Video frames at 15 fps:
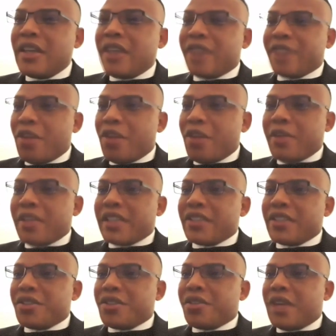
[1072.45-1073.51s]
after
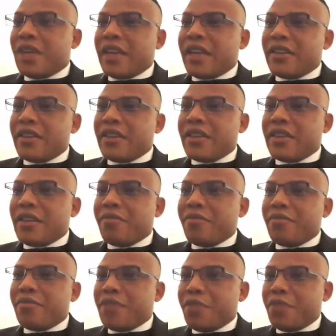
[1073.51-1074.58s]
Obasanjo and
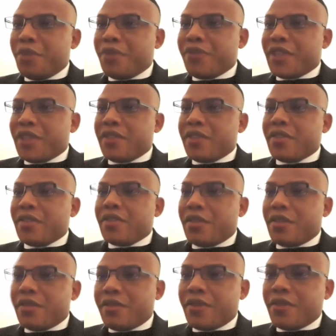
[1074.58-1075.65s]
um, the brief tenure
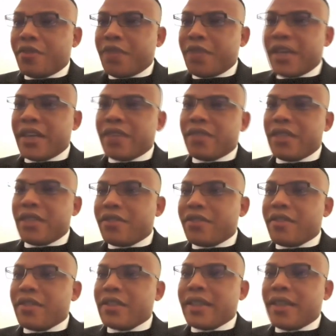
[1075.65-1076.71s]
of um, Yar'Adua, uh,
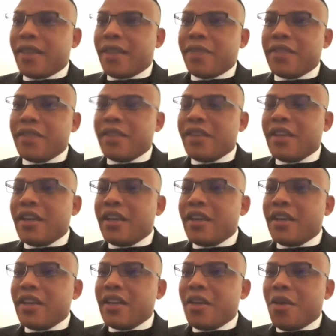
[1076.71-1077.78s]
Jonathan Kemi,
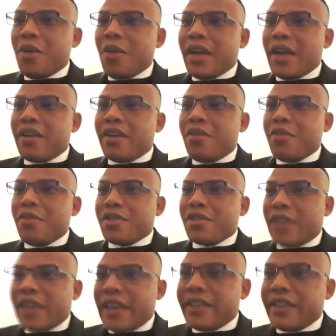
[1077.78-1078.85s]
they were almost
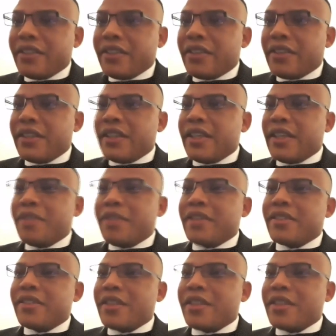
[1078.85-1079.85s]
dying on a daily basis.